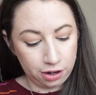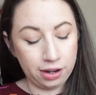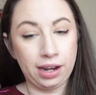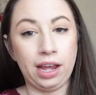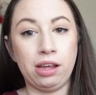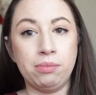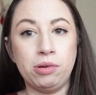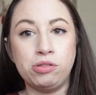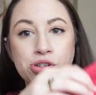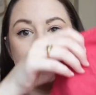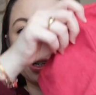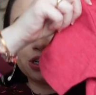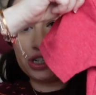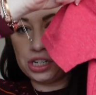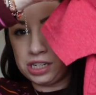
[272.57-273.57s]
her an Elmo
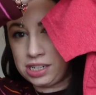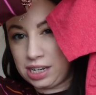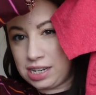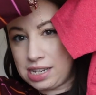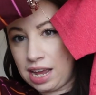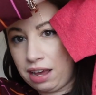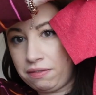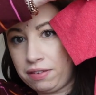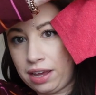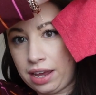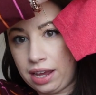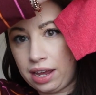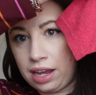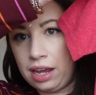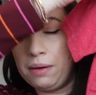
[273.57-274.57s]
shirt. She does have
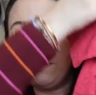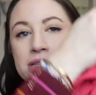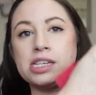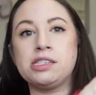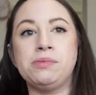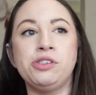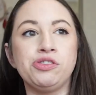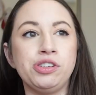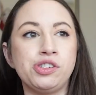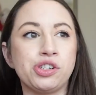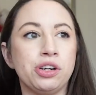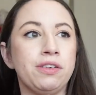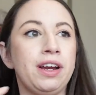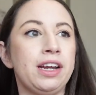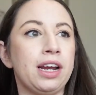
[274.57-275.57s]
a Sesame Street
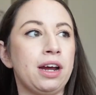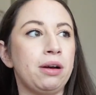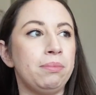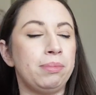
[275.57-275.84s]
shirt right now,